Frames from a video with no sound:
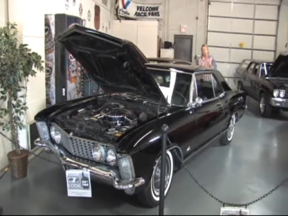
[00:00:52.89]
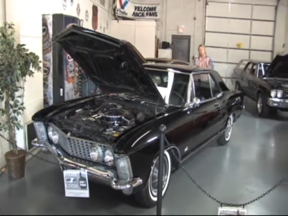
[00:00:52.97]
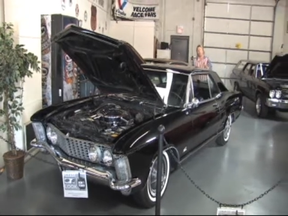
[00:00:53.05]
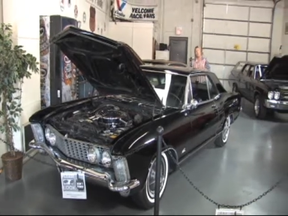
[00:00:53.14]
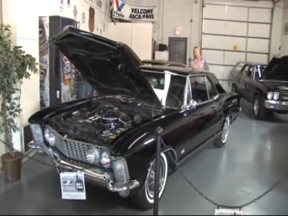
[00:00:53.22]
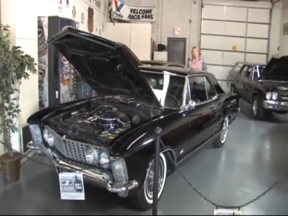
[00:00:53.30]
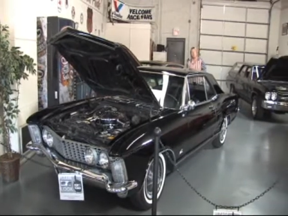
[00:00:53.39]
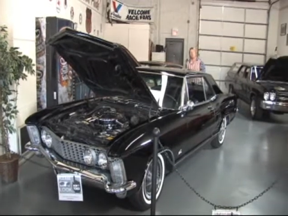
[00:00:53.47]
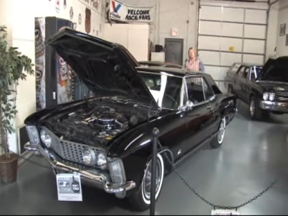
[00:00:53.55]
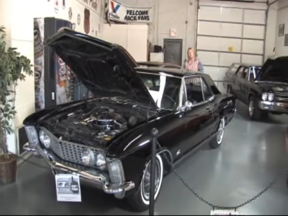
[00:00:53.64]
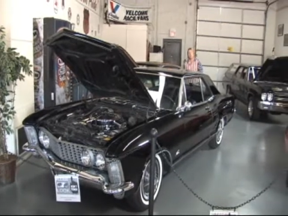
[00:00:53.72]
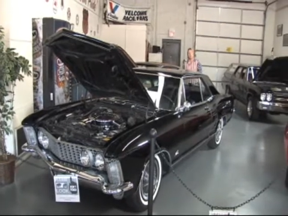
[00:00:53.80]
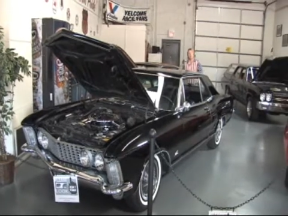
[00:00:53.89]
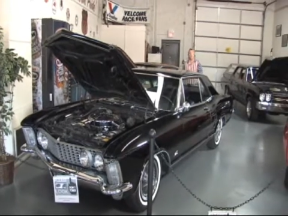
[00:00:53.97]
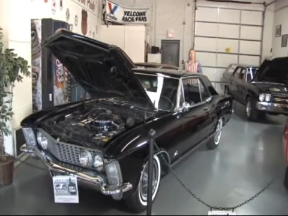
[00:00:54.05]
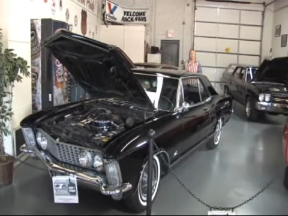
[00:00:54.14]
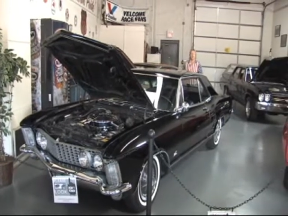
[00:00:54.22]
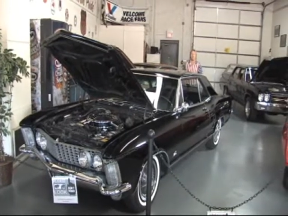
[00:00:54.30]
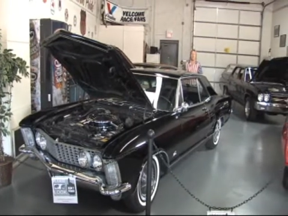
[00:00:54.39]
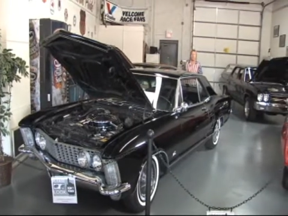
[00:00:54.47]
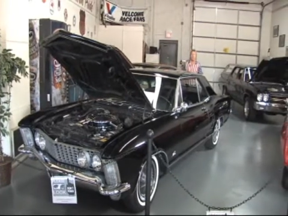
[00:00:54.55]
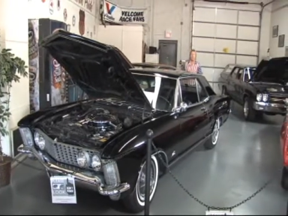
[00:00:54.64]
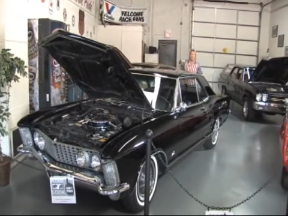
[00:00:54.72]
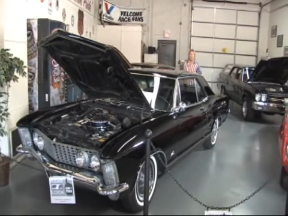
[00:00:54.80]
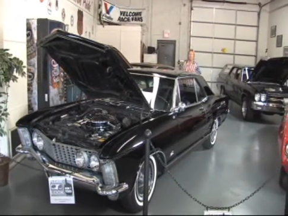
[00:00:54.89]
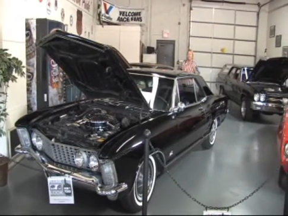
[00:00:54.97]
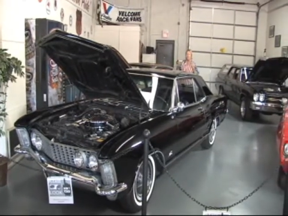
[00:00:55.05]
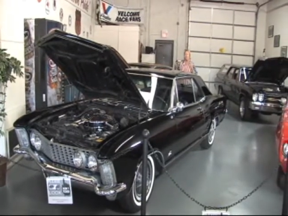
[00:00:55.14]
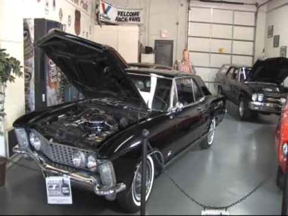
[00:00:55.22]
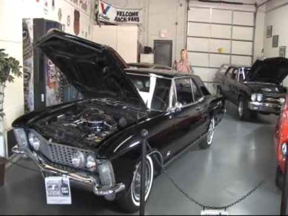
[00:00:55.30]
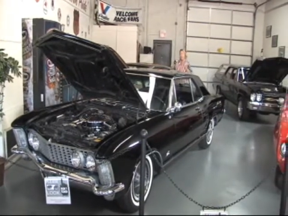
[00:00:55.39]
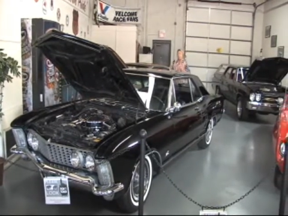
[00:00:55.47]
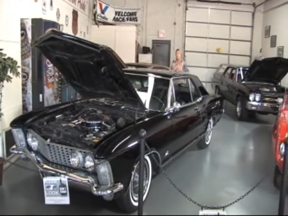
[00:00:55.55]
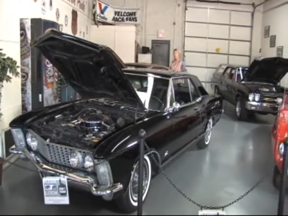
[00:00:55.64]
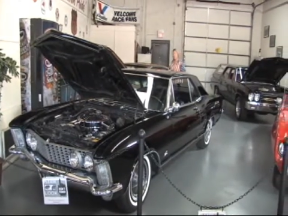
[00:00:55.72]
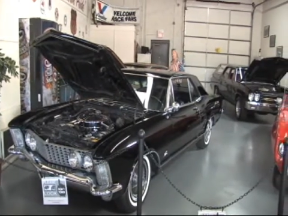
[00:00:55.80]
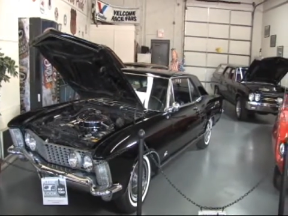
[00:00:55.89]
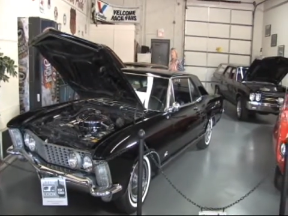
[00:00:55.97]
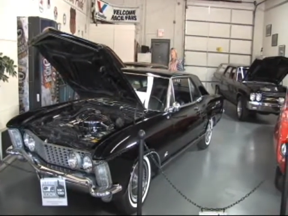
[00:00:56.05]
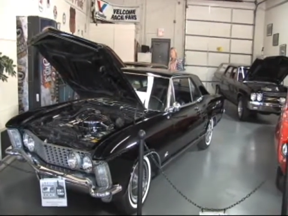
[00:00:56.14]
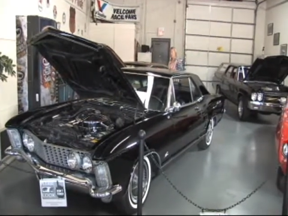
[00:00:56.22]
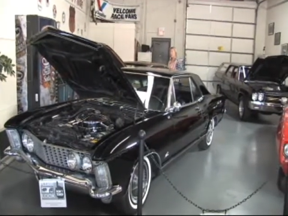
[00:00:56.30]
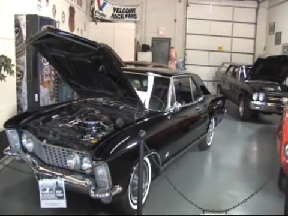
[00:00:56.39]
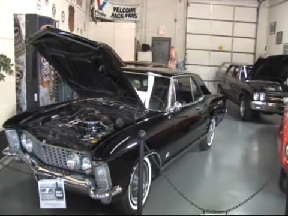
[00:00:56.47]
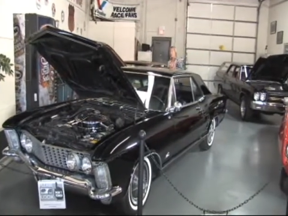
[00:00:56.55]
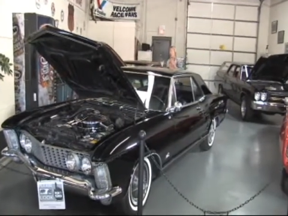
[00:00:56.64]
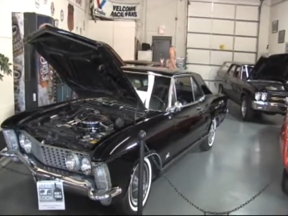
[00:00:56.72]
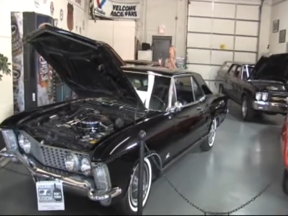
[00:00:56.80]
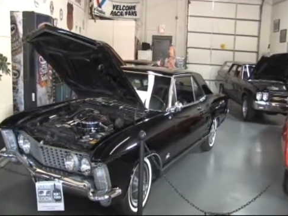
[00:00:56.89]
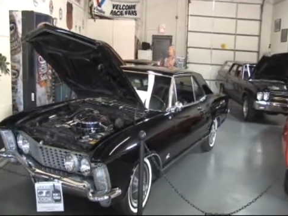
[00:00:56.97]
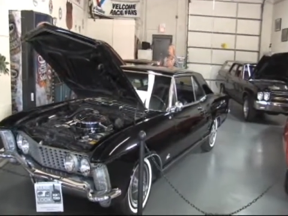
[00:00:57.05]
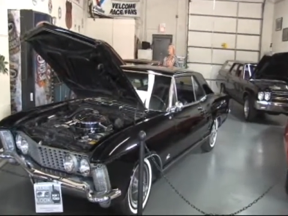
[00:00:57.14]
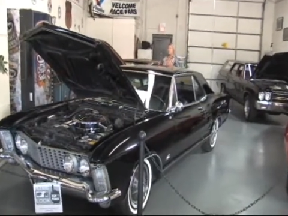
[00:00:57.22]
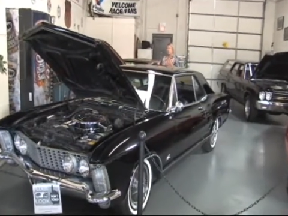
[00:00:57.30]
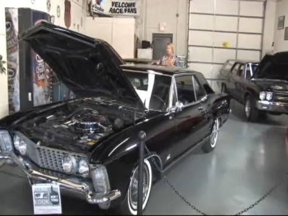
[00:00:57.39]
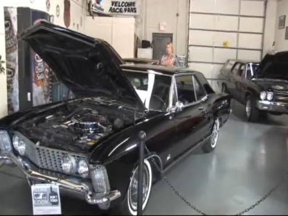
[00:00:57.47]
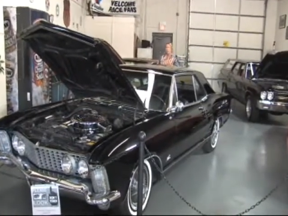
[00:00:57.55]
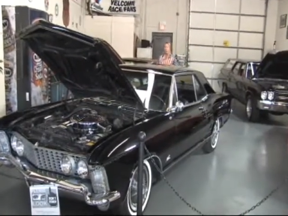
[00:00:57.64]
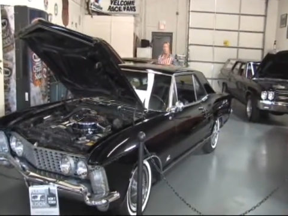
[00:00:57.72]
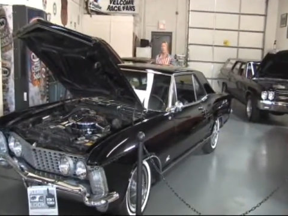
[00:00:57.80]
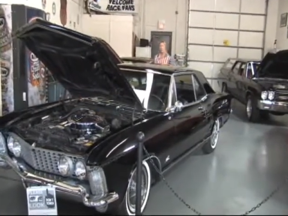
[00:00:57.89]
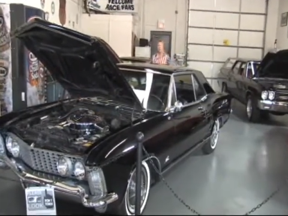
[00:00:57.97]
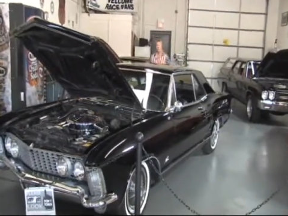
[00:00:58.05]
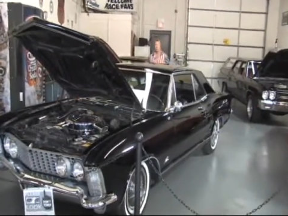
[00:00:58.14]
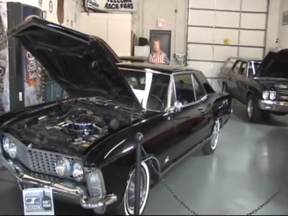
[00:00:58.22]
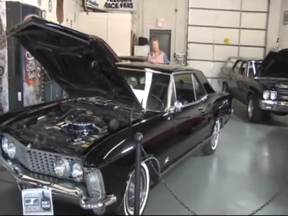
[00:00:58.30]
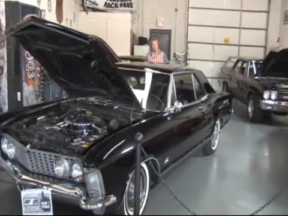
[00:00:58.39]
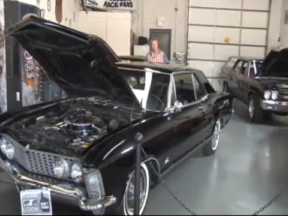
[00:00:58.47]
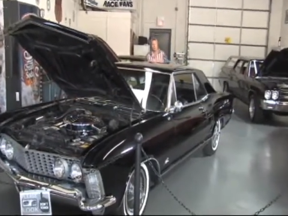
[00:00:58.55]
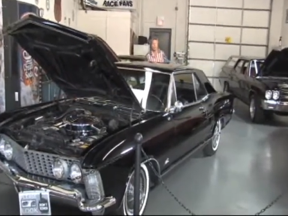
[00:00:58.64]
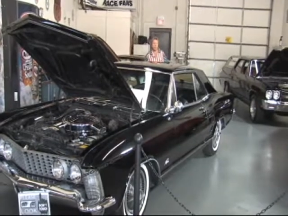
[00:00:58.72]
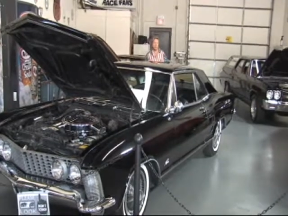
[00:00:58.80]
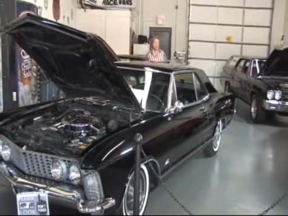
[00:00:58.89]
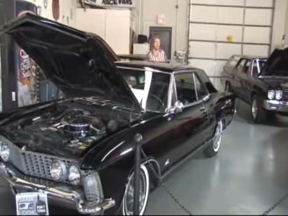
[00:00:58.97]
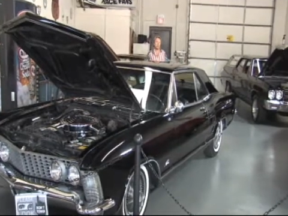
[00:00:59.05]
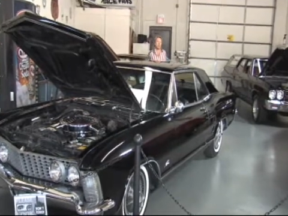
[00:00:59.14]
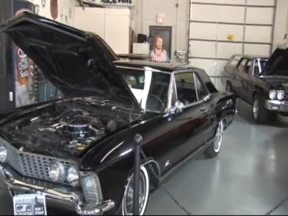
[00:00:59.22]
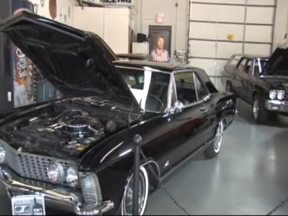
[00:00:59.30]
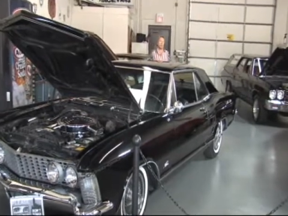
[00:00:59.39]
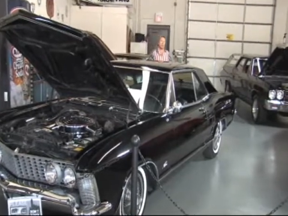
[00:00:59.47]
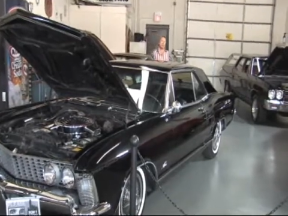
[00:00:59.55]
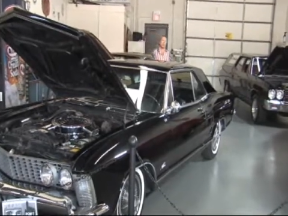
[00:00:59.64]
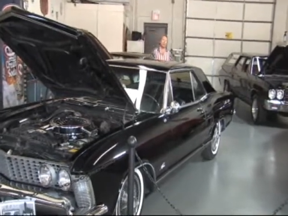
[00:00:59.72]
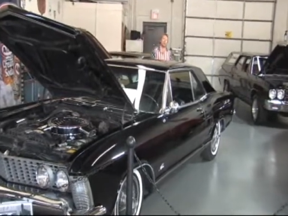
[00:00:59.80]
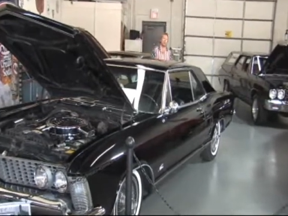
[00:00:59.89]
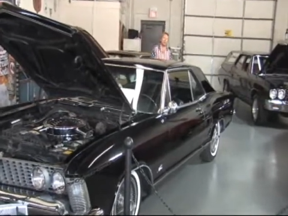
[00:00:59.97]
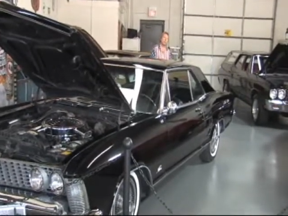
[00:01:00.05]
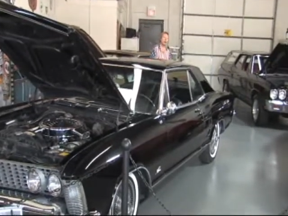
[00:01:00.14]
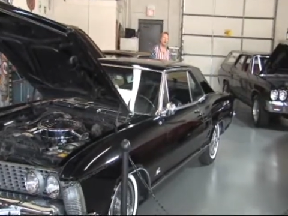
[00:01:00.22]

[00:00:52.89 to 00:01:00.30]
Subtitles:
(no speaker visible)